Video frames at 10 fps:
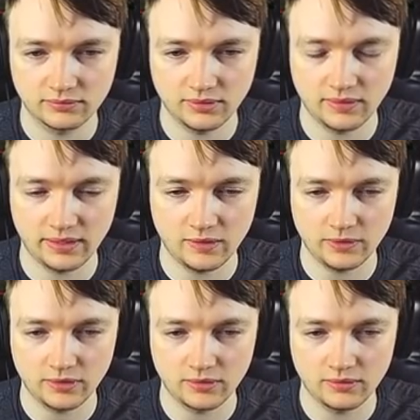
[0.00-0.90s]
Alright, here
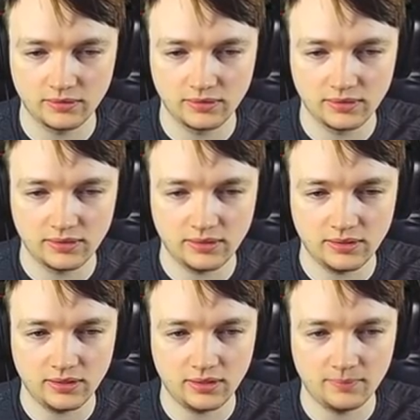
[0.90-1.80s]
we go.
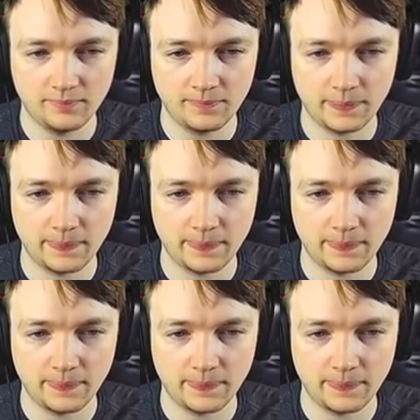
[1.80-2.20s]
I